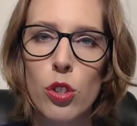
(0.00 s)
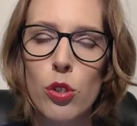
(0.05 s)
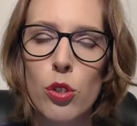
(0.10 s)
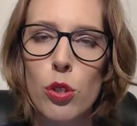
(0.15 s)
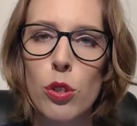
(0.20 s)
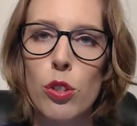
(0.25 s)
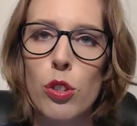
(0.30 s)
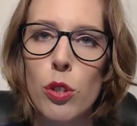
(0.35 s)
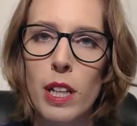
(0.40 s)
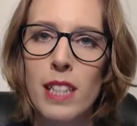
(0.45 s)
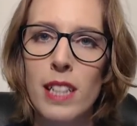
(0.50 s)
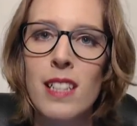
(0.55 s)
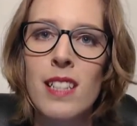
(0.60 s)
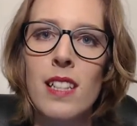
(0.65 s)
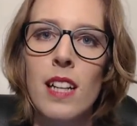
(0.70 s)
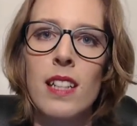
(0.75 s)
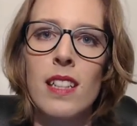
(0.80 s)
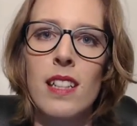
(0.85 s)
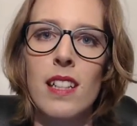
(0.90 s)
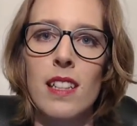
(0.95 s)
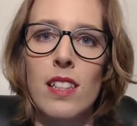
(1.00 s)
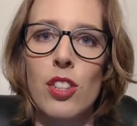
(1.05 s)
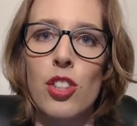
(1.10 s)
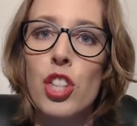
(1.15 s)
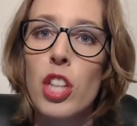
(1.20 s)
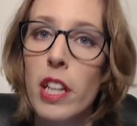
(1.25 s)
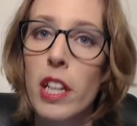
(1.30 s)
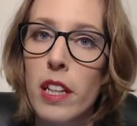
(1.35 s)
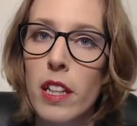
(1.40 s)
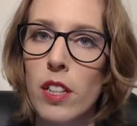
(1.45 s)
to transcend and
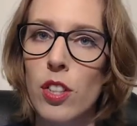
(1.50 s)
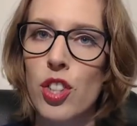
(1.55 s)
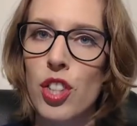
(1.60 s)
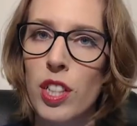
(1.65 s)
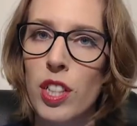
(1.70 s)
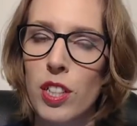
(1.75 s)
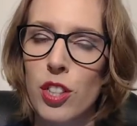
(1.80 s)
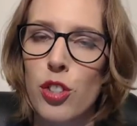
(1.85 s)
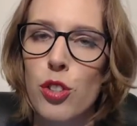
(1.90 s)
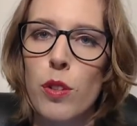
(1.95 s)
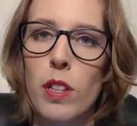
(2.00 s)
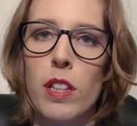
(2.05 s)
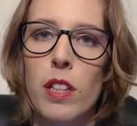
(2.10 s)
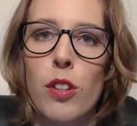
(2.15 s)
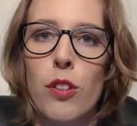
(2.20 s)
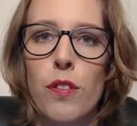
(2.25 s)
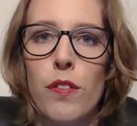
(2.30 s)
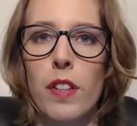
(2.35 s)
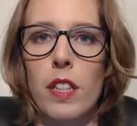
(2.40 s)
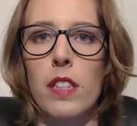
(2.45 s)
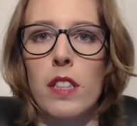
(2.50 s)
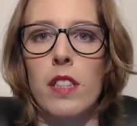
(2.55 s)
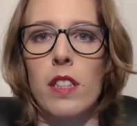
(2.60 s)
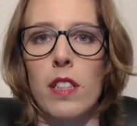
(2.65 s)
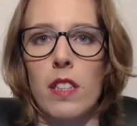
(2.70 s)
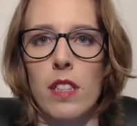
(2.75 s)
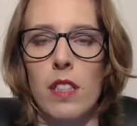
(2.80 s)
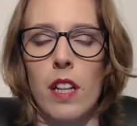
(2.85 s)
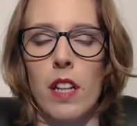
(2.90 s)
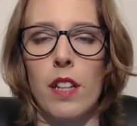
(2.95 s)
change an issue that you're
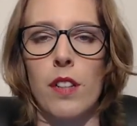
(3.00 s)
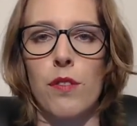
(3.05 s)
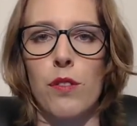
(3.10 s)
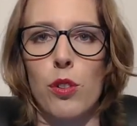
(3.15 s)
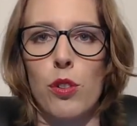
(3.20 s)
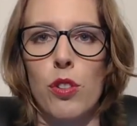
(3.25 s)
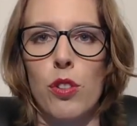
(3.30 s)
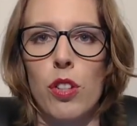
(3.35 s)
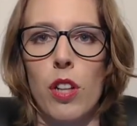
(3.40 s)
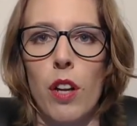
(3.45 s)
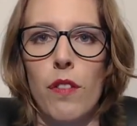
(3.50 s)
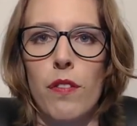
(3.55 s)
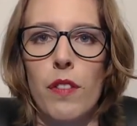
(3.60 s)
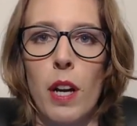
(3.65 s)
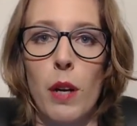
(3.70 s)
facing inside of yourself.